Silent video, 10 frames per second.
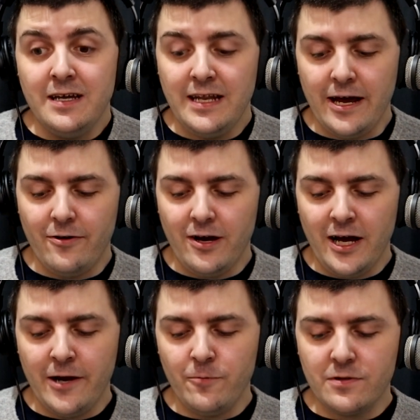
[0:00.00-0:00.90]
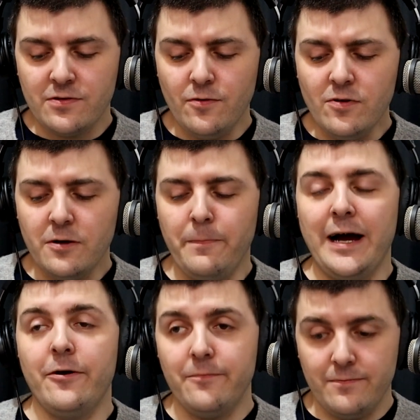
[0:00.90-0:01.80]
Now, I will talk
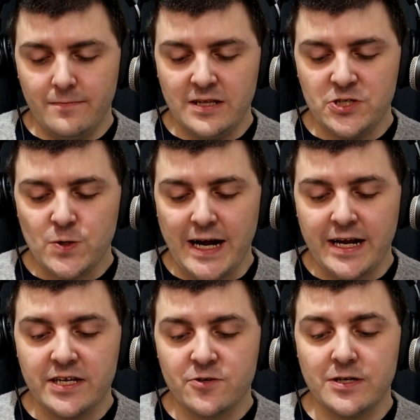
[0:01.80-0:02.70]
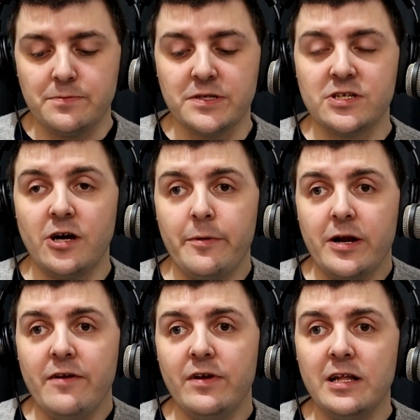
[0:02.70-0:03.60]
about the track It's Christmas Time. I'll
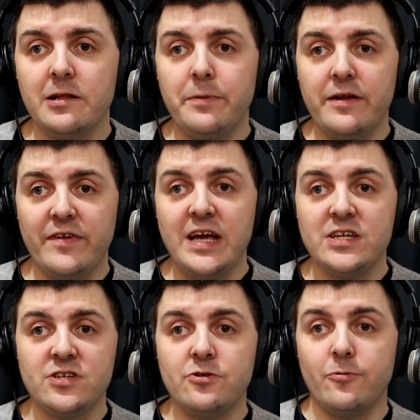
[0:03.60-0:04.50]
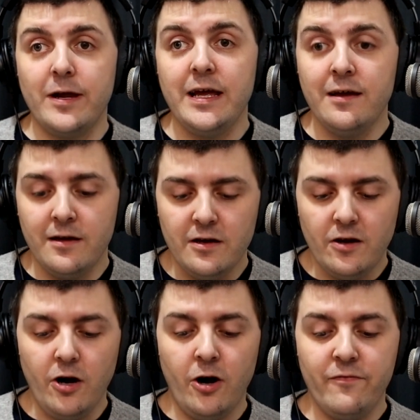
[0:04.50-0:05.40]
give you a little bit of a history
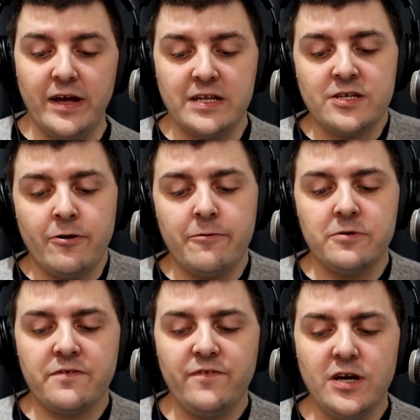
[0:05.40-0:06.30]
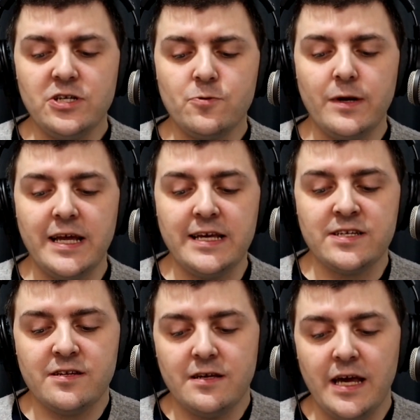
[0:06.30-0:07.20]
of it. So it was first
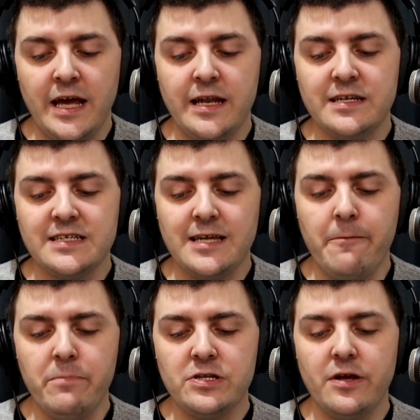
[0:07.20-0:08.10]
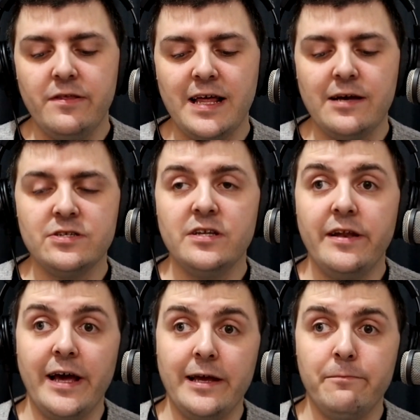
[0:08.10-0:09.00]
released in December
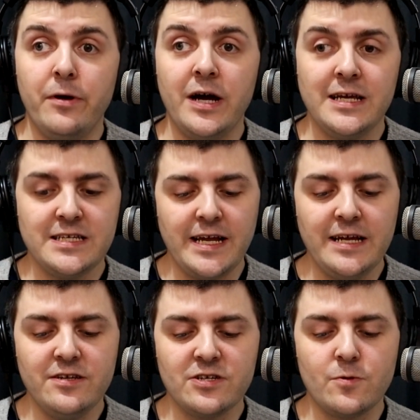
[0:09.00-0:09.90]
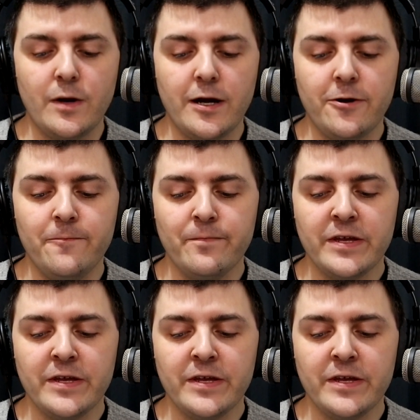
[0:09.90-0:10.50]
2008 by Status Quo.